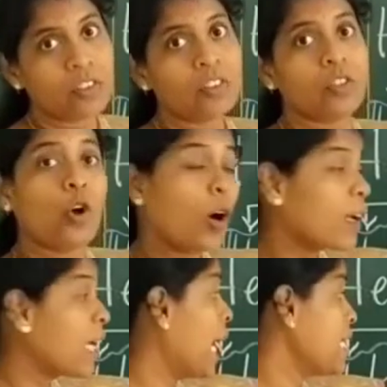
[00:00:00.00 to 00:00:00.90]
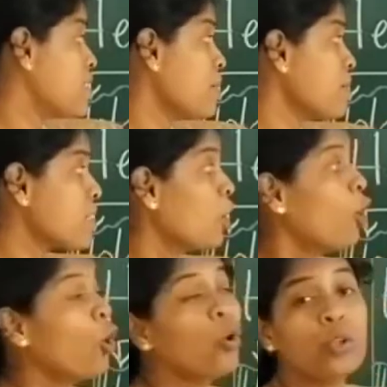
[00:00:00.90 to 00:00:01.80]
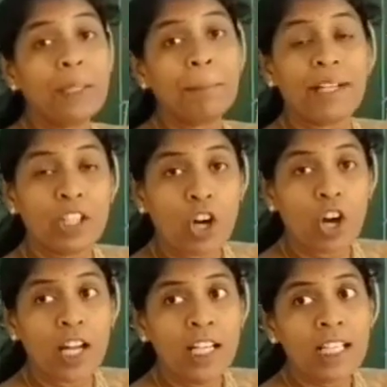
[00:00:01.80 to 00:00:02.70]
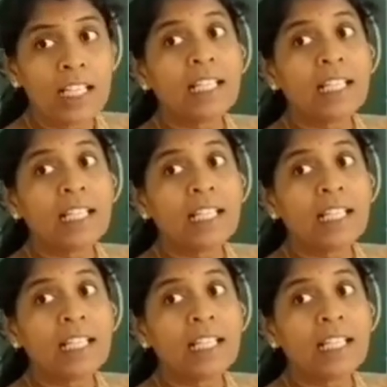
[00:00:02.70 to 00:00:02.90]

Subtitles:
The organisms who depend on